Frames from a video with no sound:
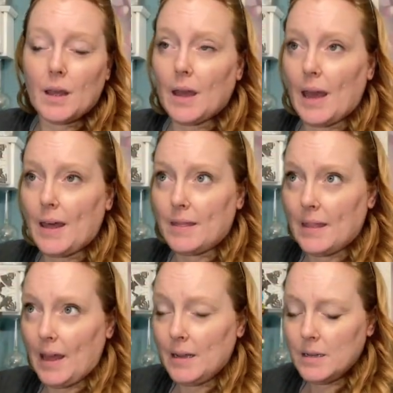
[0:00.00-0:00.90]
And
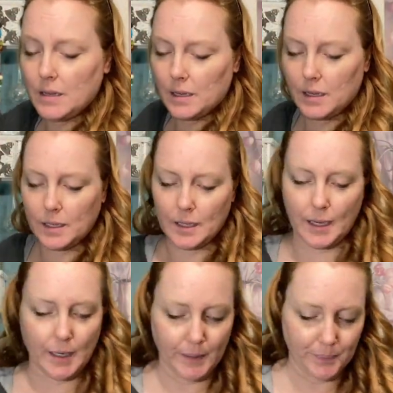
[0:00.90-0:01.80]
then,
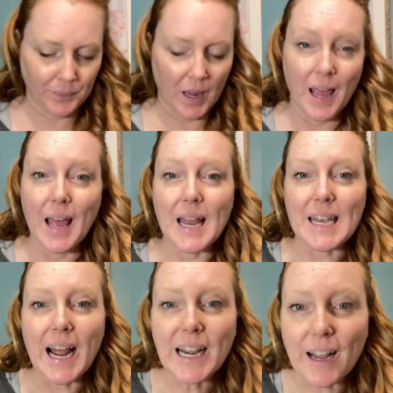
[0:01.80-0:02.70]

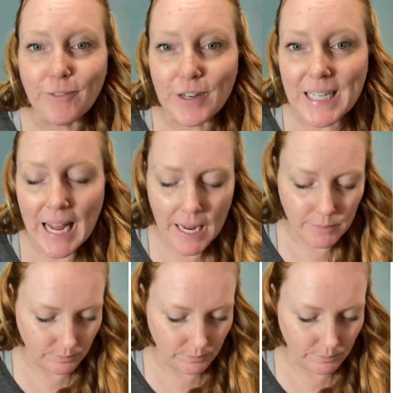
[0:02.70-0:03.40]
not every day,